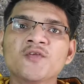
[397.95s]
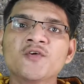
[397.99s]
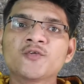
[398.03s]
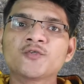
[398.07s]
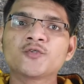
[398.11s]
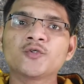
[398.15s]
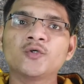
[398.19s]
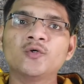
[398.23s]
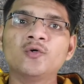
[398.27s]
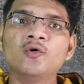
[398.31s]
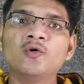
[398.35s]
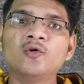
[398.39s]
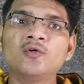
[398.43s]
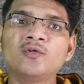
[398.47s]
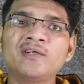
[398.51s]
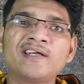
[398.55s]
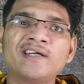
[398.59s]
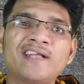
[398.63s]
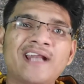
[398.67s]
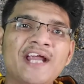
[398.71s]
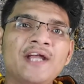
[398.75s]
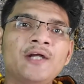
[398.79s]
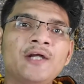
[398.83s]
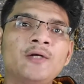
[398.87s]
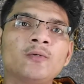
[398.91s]
So
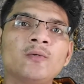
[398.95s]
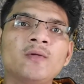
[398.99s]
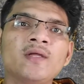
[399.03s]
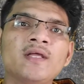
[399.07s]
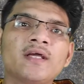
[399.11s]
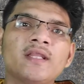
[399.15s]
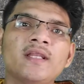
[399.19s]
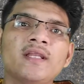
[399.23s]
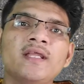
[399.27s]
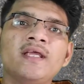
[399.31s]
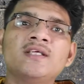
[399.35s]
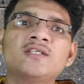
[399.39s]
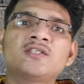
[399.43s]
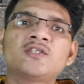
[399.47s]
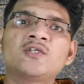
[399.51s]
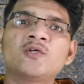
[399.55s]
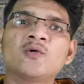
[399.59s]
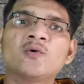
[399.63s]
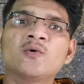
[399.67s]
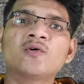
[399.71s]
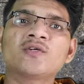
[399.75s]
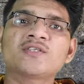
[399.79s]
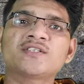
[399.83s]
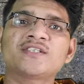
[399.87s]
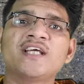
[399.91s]
try to increase
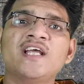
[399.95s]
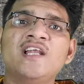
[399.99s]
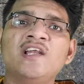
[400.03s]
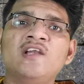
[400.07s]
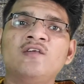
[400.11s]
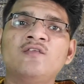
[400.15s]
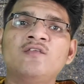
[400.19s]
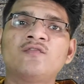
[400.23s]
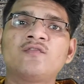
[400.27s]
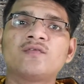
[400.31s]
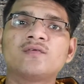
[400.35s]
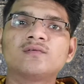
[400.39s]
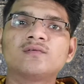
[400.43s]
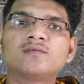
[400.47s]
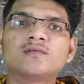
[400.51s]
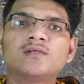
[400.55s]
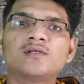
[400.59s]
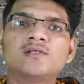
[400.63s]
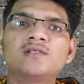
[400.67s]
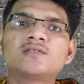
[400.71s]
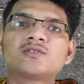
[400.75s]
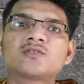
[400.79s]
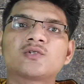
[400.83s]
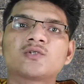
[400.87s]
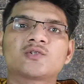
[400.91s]
yourself
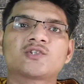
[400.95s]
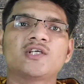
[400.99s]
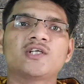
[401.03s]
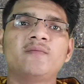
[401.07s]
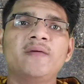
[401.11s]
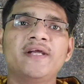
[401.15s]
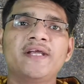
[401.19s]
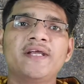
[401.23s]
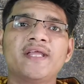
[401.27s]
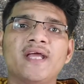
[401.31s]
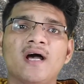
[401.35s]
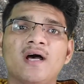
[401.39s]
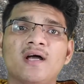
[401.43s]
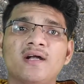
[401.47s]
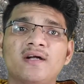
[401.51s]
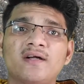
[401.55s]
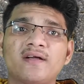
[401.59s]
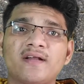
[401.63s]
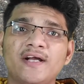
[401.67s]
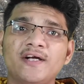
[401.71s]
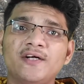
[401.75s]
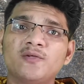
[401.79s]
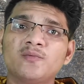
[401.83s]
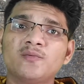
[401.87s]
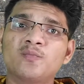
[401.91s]
on social media,
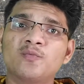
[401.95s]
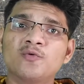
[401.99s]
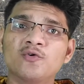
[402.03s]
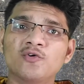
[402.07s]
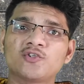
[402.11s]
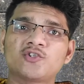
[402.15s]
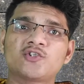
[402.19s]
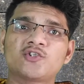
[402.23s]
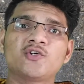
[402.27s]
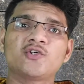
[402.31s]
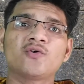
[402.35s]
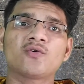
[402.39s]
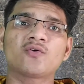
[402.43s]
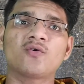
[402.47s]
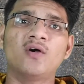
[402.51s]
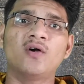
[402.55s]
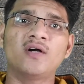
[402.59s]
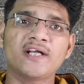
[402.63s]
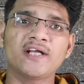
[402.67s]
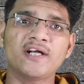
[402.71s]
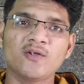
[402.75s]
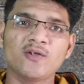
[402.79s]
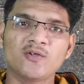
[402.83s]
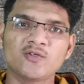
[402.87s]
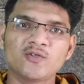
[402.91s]
try to boost your
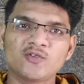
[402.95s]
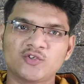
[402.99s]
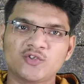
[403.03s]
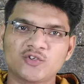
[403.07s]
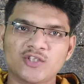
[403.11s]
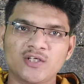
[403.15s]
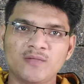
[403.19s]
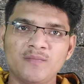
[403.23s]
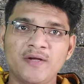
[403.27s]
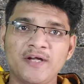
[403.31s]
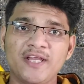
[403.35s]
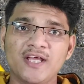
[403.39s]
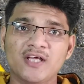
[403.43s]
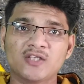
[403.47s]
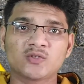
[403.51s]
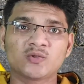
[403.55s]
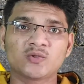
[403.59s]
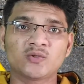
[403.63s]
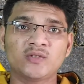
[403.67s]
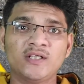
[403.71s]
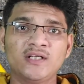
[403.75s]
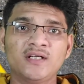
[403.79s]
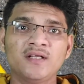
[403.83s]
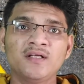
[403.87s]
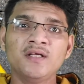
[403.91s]
content on social media, so
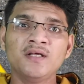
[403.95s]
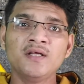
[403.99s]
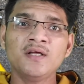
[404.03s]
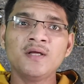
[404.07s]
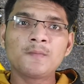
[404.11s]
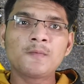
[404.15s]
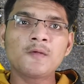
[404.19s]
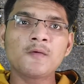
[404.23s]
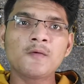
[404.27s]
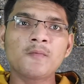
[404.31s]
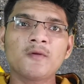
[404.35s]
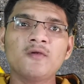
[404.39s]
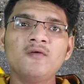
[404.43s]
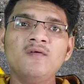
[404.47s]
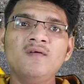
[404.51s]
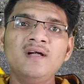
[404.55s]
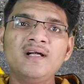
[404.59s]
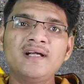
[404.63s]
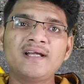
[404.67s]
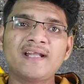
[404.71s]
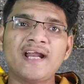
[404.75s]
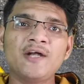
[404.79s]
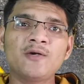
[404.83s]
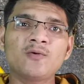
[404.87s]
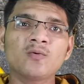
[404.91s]
that people
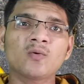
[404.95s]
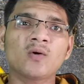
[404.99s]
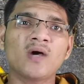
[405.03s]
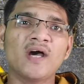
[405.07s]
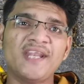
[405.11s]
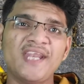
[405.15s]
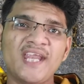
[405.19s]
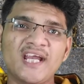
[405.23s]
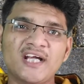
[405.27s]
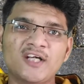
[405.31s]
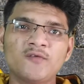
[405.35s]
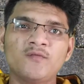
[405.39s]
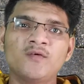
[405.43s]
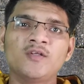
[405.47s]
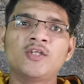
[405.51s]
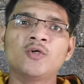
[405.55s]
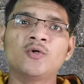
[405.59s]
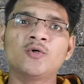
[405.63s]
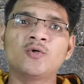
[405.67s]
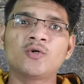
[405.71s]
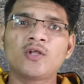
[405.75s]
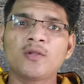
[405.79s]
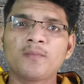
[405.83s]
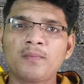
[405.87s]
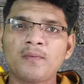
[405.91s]
will try to connect with
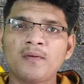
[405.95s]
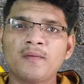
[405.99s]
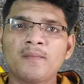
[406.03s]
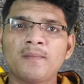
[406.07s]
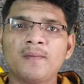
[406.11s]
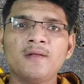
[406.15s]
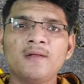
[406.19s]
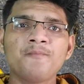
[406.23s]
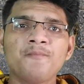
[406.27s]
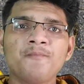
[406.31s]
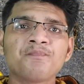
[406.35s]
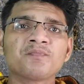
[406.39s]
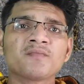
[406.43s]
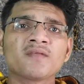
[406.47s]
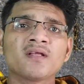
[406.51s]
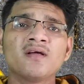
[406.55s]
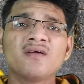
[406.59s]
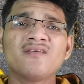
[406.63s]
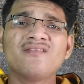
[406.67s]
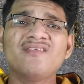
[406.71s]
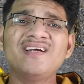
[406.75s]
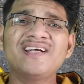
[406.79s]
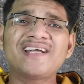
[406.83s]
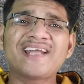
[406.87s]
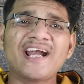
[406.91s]
you, people
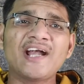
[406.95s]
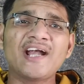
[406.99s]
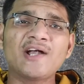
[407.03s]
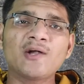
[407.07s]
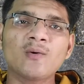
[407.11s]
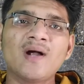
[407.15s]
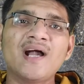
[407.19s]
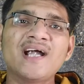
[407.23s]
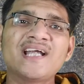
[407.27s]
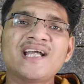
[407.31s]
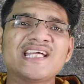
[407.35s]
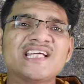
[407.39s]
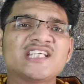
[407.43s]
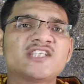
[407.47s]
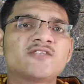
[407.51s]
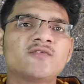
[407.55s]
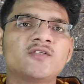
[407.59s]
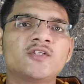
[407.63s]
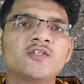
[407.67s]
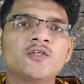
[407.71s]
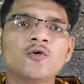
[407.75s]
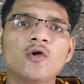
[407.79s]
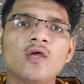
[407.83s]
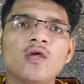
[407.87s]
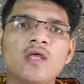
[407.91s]
will try to attach
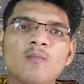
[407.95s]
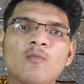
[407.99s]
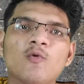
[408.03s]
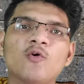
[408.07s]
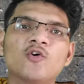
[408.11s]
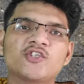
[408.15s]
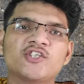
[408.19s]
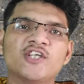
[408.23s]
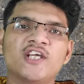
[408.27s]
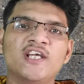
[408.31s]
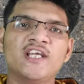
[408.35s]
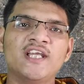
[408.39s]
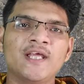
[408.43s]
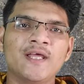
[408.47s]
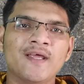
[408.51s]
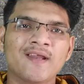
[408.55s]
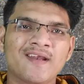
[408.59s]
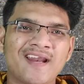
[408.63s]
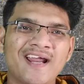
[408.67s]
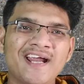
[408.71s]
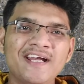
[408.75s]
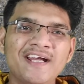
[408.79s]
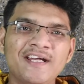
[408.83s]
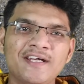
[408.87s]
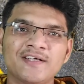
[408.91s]
with you emotionally,
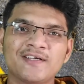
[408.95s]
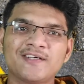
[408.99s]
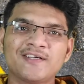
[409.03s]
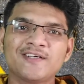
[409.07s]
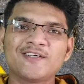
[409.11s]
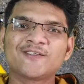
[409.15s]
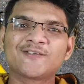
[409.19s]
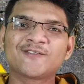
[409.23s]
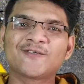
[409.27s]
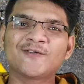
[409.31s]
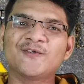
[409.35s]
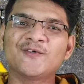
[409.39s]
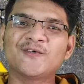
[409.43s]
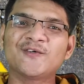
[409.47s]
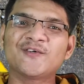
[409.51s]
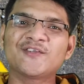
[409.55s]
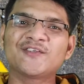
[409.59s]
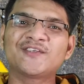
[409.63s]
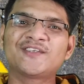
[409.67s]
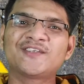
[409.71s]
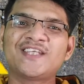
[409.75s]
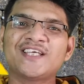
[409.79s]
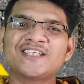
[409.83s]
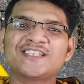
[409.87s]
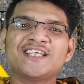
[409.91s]
right? So
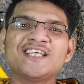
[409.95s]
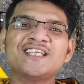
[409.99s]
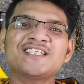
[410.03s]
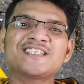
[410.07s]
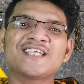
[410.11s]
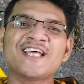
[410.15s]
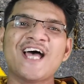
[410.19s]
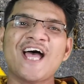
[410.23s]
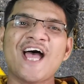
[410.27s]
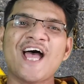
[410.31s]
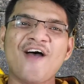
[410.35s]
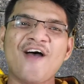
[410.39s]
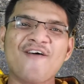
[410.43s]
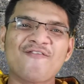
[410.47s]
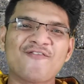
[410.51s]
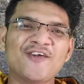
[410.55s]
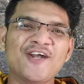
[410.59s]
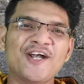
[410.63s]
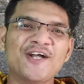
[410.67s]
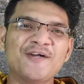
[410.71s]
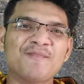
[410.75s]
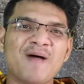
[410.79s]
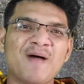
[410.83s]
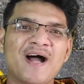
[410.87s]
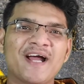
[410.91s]
this is
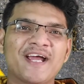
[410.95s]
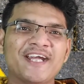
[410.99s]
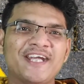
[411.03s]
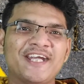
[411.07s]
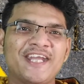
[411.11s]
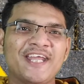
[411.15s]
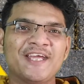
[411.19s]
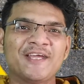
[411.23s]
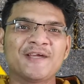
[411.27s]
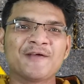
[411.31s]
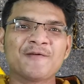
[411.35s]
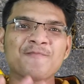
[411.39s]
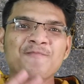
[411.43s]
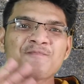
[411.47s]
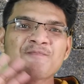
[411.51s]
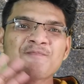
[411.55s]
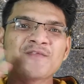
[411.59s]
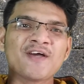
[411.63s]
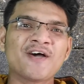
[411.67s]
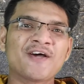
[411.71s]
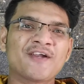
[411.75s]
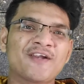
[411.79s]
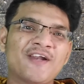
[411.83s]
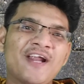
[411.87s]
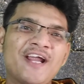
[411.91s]
affiliate marketing,
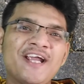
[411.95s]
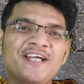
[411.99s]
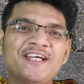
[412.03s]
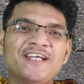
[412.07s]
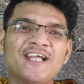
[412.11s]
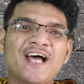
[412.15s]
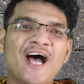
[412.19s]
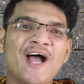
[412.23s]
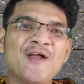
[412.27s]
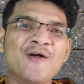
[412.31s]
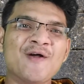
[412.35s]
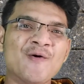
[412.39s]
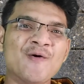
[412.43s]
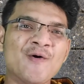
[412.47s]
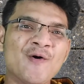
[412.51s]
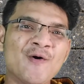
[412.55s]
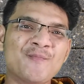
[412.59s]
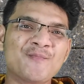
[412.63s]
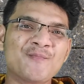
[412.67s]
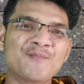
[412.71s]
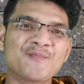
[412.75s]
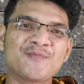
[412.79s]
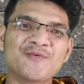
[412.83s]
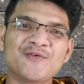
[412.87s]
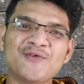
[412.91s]
right? I
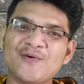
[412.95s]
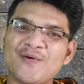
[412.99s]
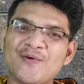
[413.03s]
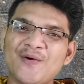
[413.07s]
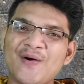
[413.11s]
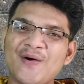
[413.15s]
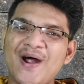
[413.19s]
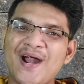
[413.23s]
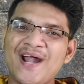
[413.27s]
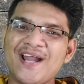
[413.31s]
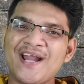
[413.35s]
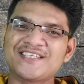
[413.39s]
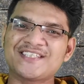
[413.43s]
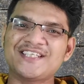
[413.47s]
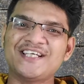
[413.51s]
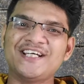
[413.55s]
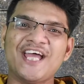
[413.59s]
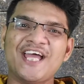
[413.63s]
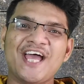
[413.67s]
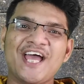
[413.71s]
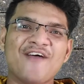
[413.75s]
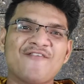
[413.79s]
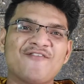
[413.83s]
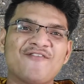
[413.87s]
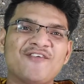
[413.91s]
hope you
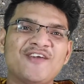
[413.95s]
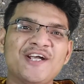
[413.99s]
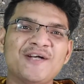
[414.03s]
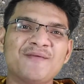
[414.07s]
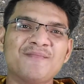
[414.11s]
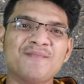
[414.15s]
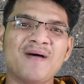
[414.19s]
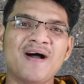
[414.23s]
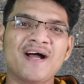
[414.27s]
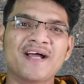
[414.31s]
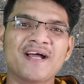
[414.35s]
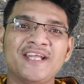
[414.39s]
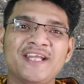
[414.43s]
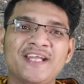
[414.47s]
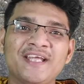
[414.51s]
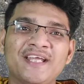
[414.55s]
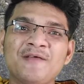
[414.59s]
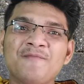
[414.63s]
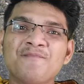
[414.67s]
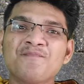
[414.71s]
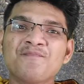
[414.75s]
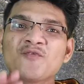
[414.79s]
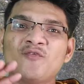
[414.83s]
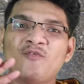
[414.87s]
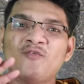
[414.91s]
understand affiliate
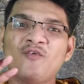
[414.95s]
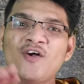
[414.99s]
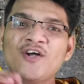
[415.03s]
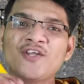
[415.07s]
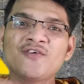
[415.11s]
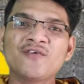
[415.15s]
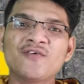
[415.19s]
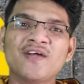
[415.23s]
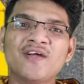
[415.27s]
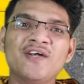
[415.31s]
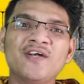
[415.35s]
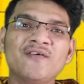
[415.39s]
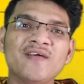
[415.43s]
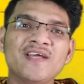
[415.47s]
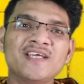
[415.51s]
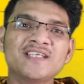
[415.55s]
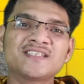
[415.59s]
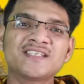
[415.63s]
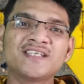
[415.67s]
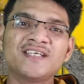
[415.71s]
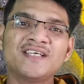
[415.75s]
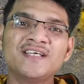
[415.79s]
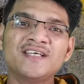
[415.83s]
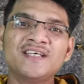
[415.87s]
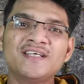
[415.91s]
marketing. What you can do
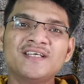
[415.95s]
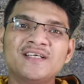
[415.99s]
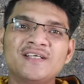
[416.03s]
is,